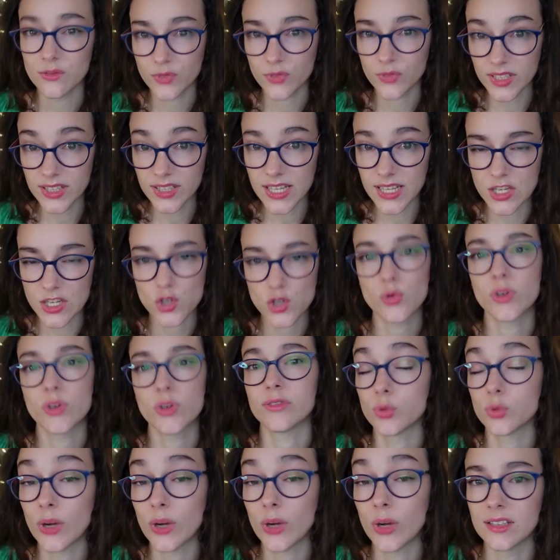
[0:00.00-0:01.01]
Finnish
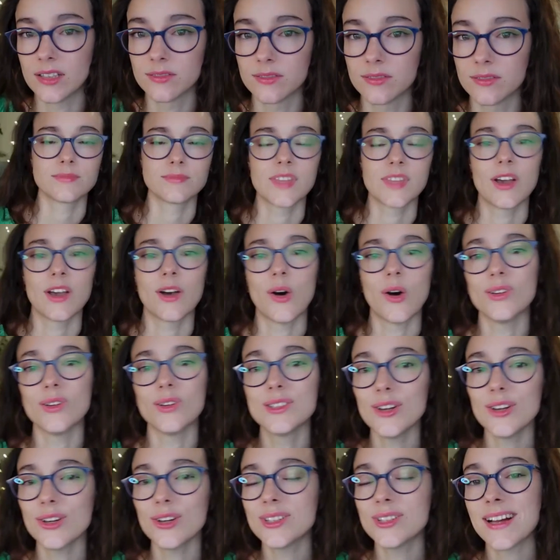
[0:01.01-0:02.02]
with 12.
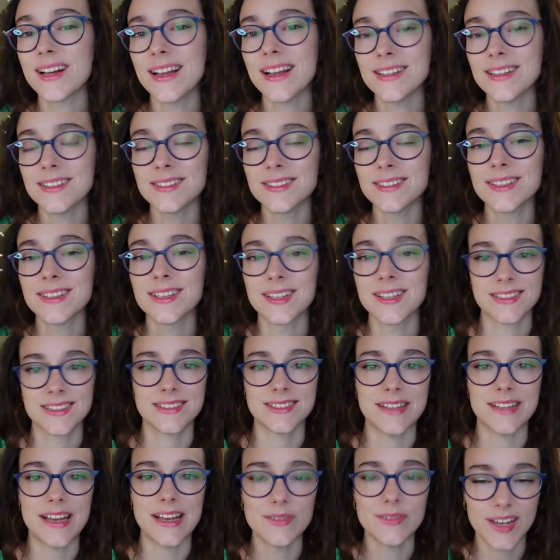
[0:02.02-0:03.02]
On the other hand,
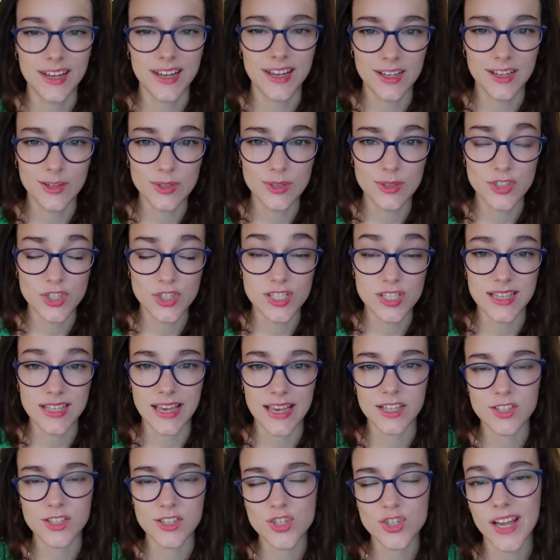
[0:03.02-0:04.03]
Slavic languages
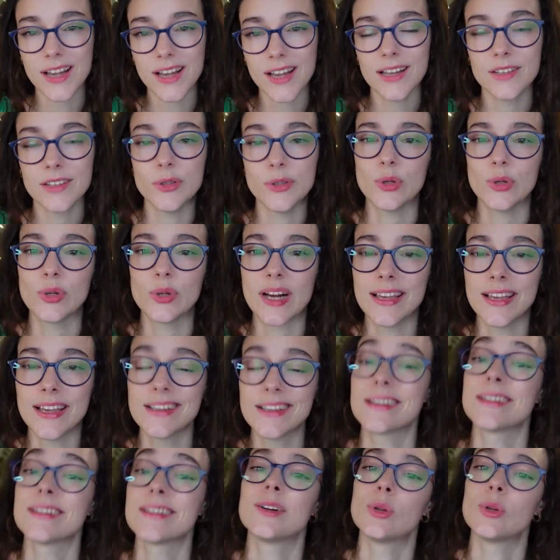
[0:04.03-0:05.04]
like Czech and
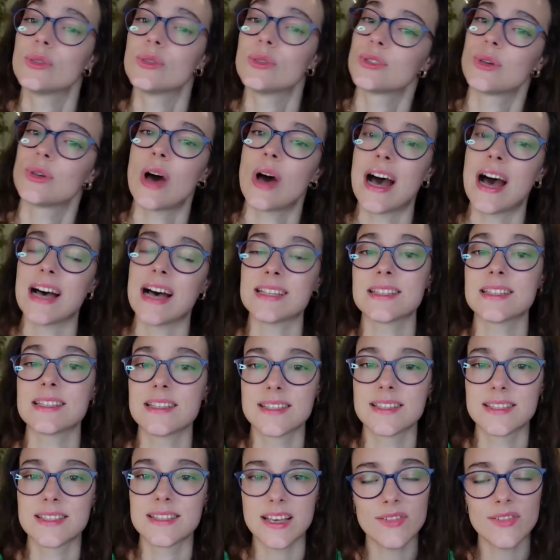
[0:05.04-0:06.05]
Ukrainian also has
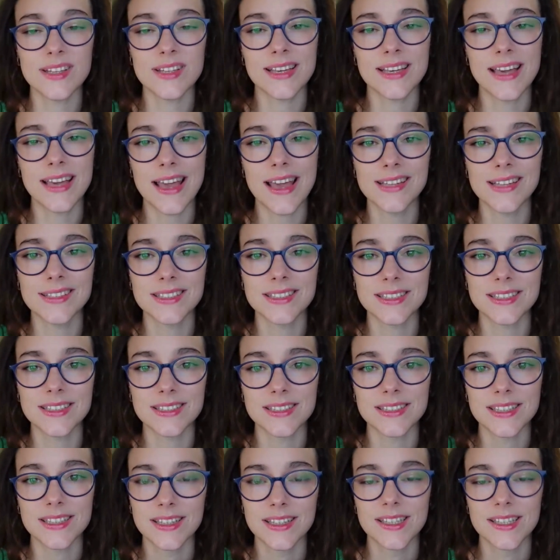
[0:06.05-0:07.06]
7
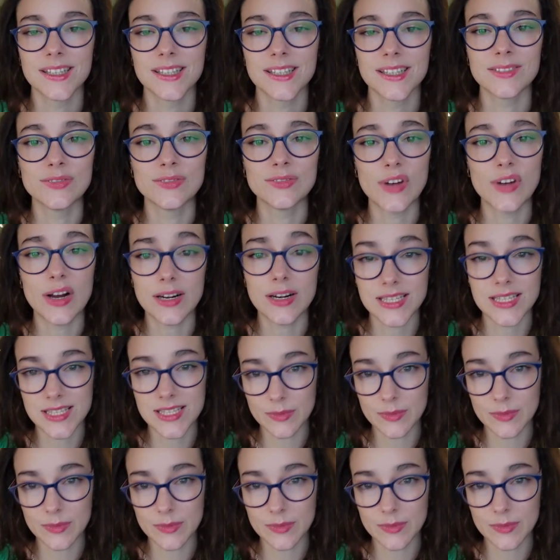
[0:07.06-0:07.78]
cases, very